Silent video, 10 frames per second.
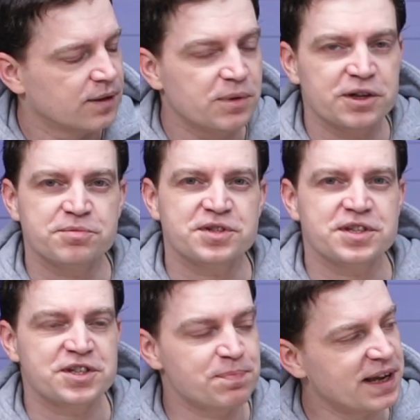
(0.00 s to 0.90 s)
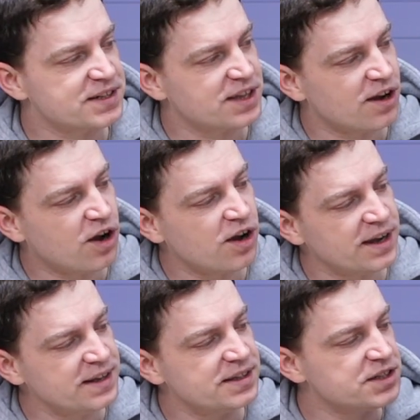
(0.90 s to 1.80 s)
When it comes to the specs that are
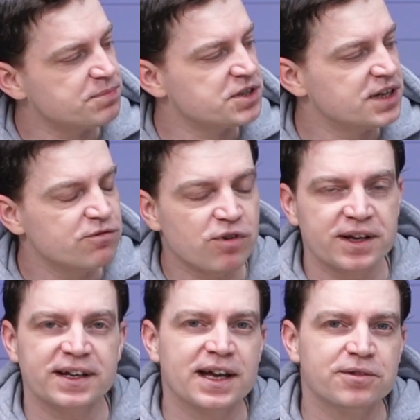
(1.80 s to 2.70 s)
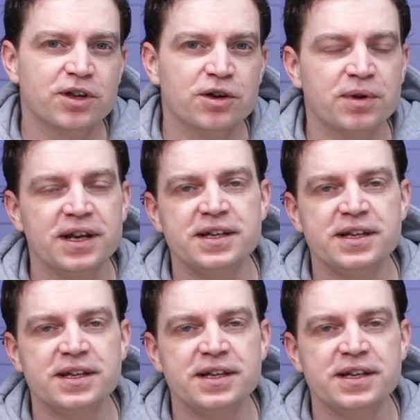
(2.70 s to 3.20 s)
in this machine right now, though, it